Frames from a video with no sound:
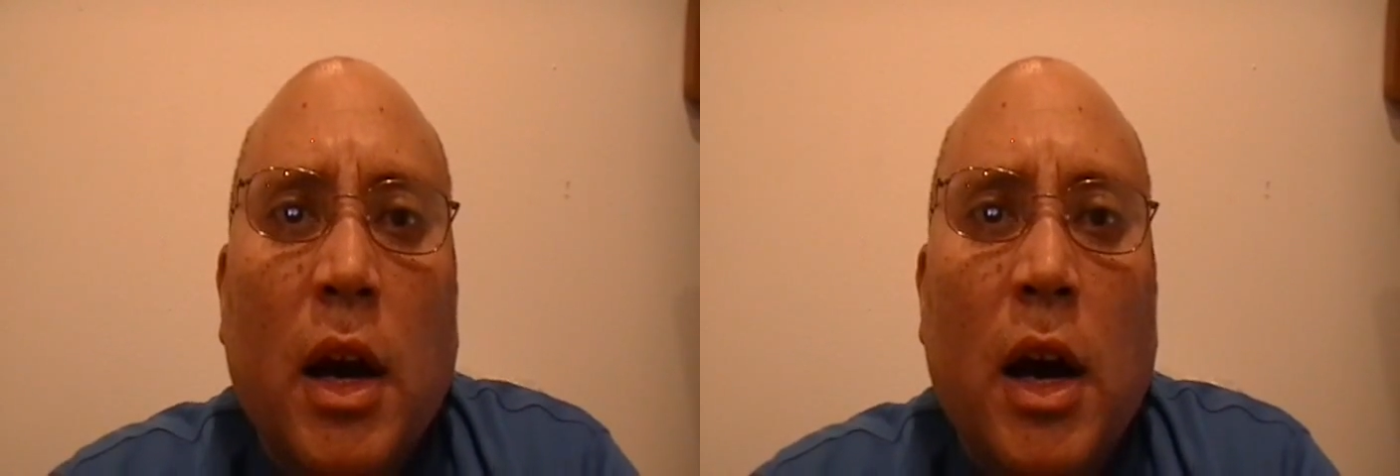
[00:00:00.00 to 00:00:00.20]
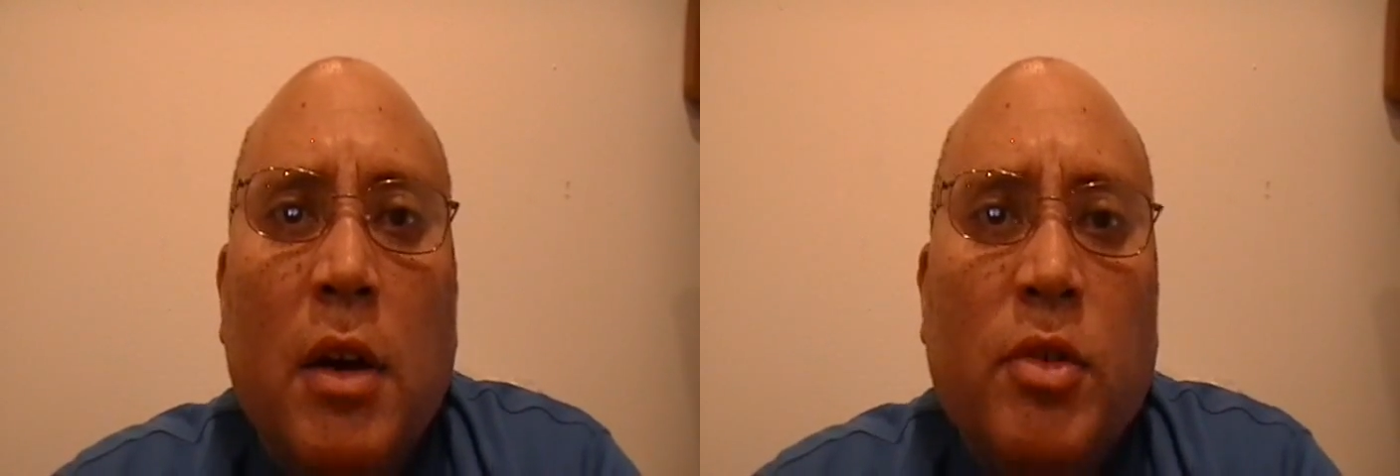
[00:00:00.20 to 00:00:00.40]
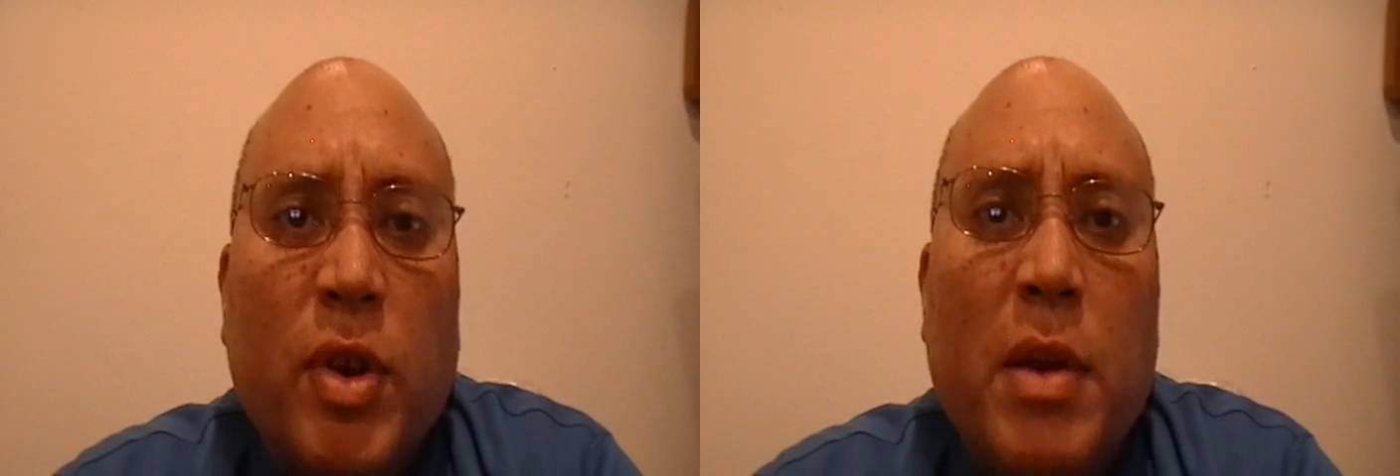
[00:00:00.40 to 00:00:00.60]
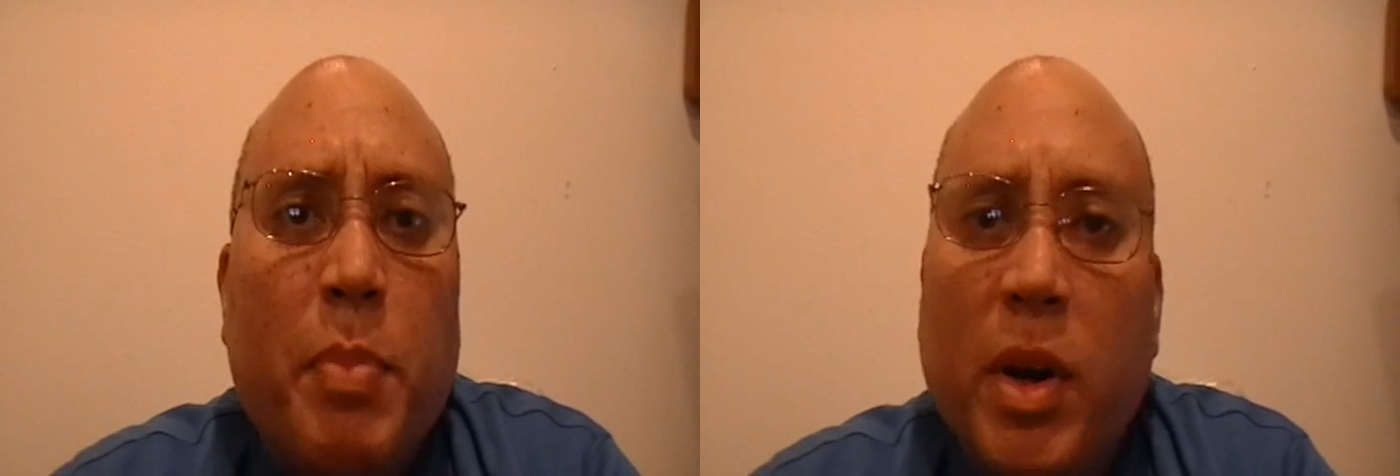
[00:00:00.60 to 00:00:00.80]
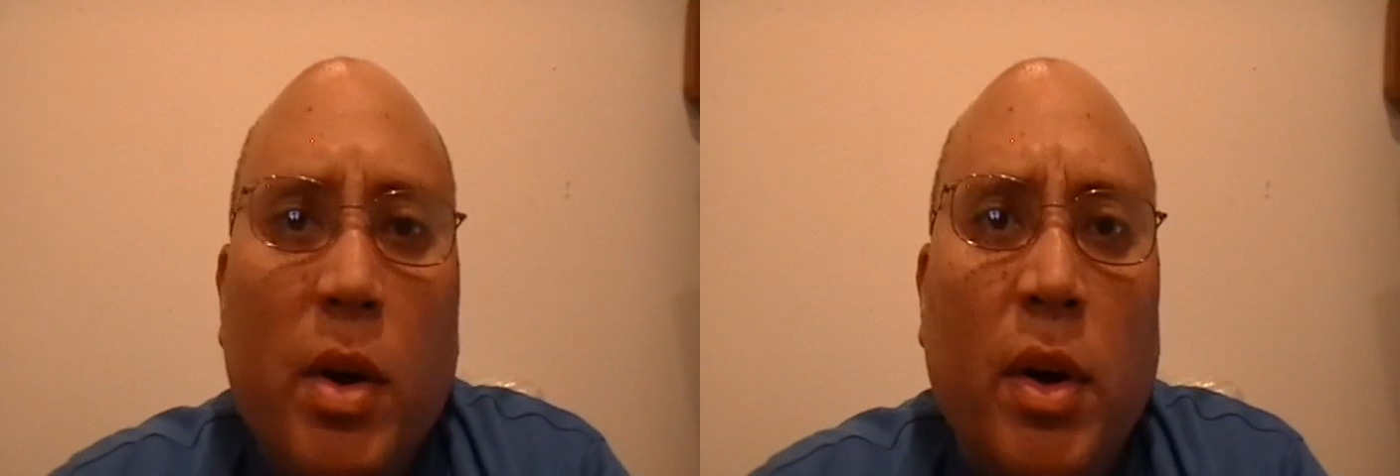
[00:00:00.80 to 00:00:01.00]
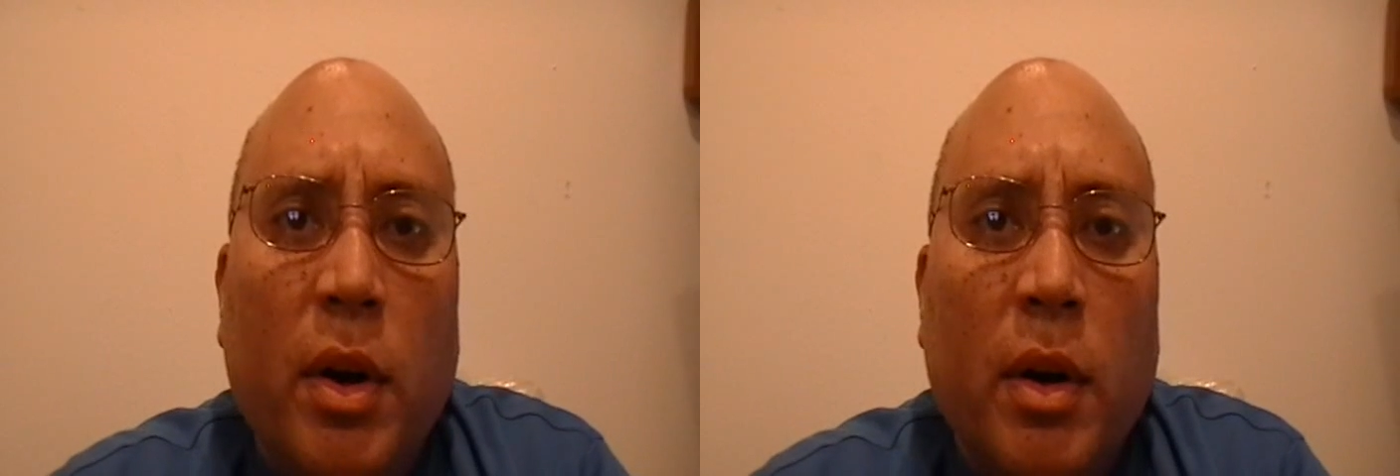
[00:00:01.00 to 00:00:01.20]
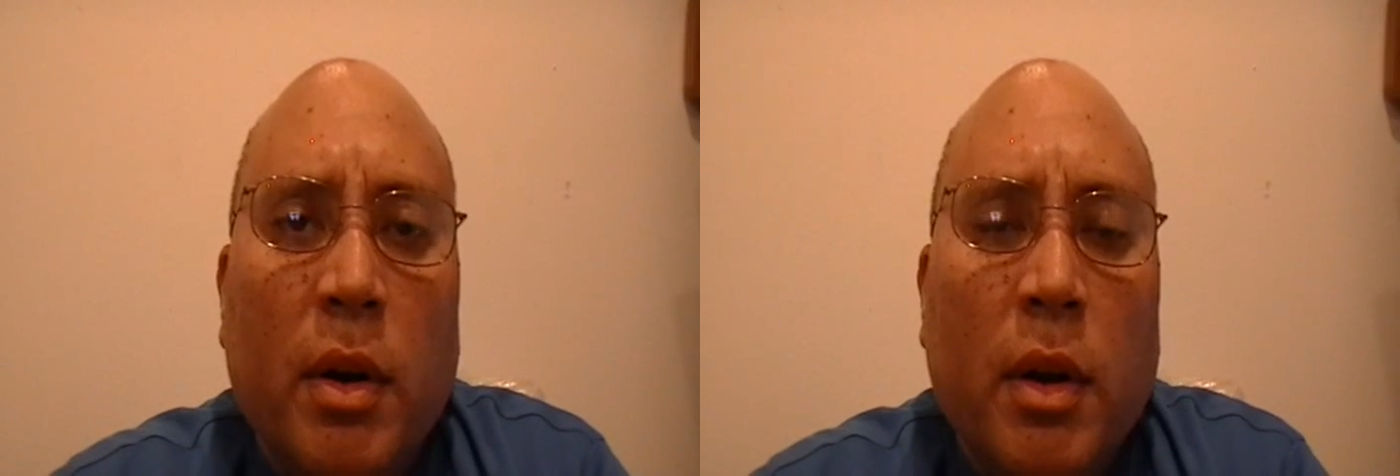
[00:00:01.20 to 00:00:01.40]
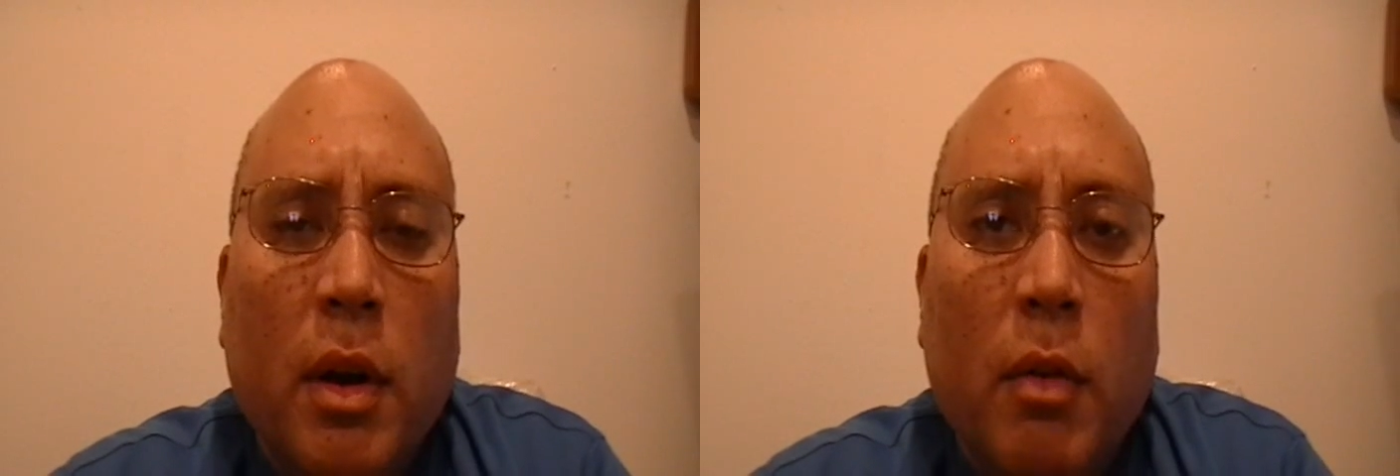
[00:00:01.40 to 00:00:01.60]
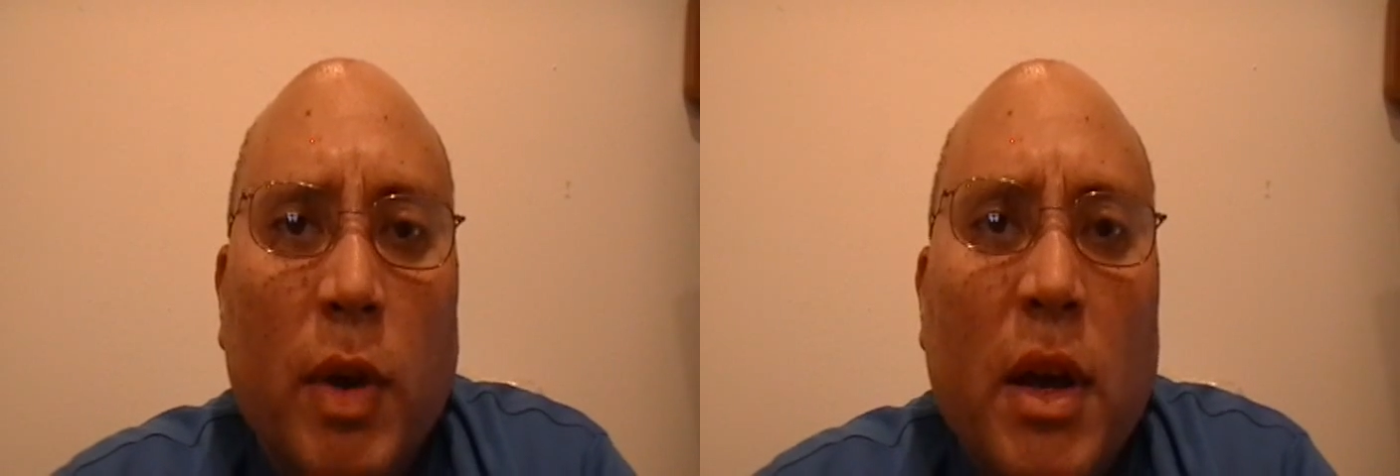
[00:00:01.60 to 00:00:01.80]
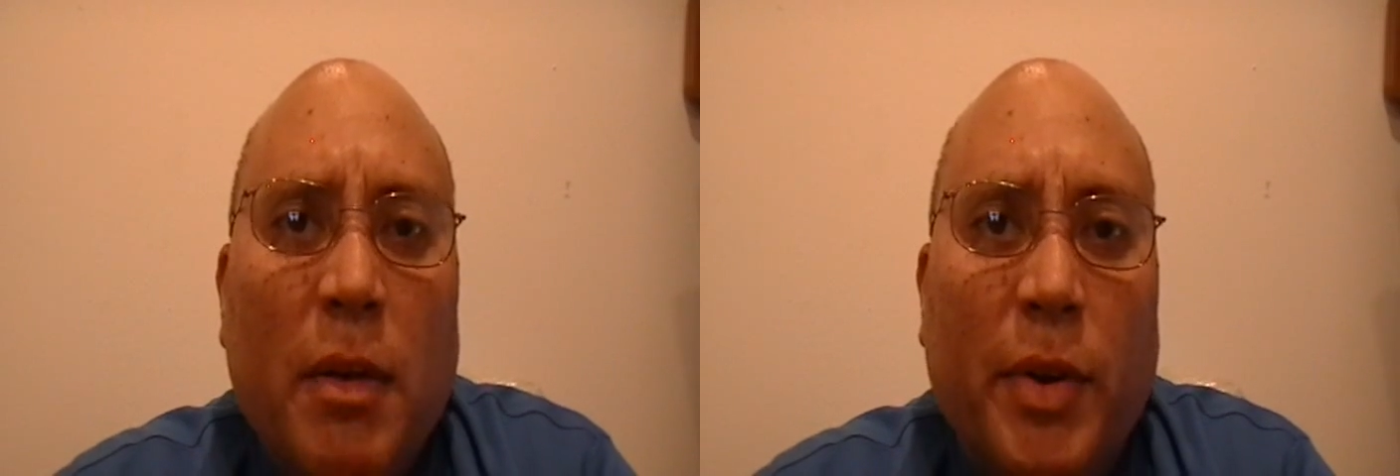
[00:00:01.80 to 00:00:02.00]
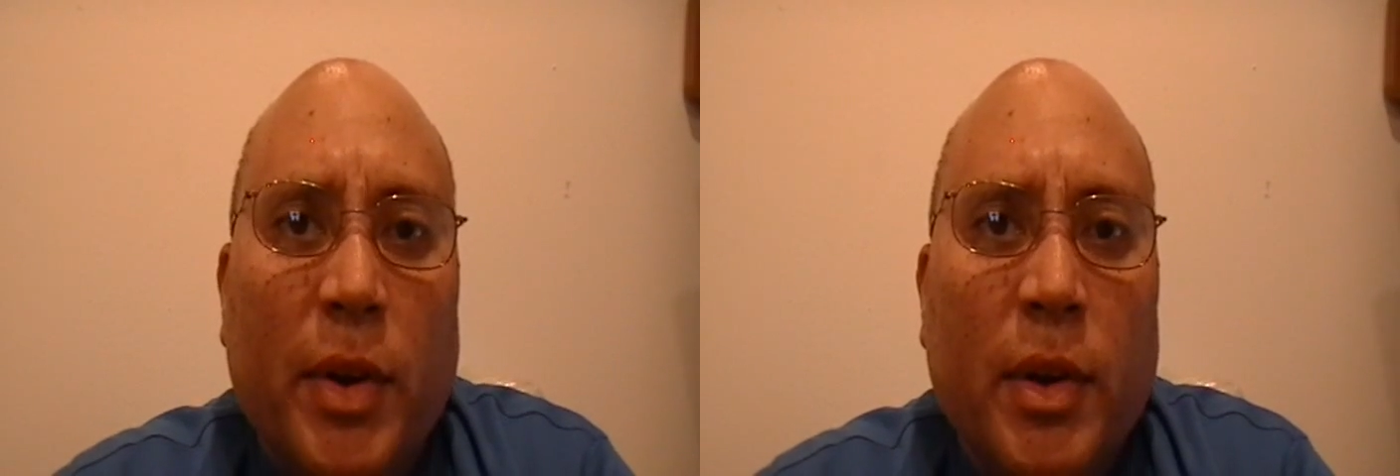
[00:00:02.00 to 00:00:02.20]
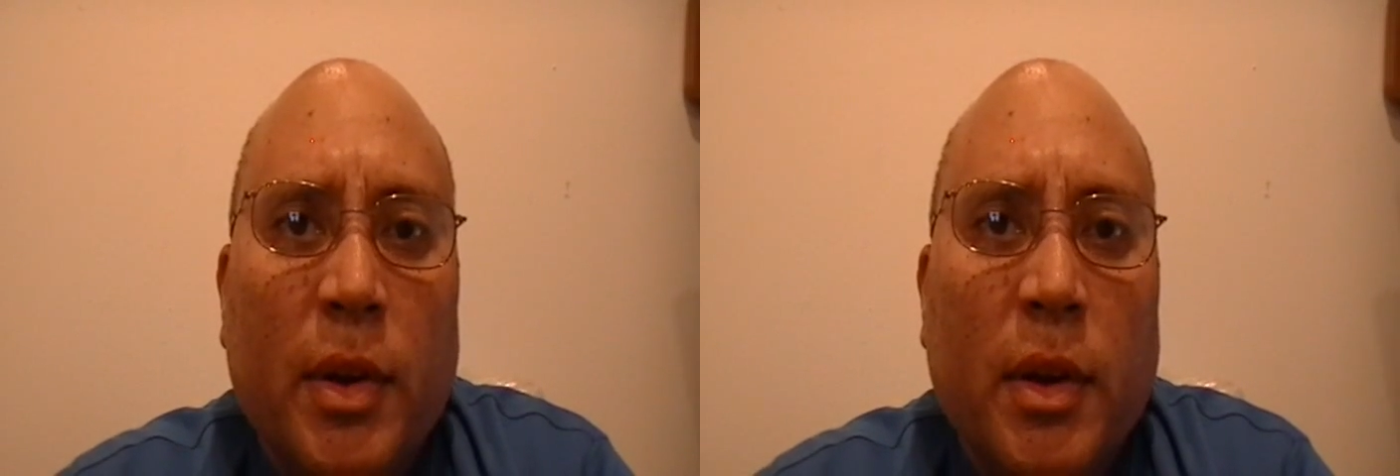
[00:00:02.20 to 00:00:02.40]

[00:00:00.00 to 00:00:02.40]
entrepreneur, or whatever.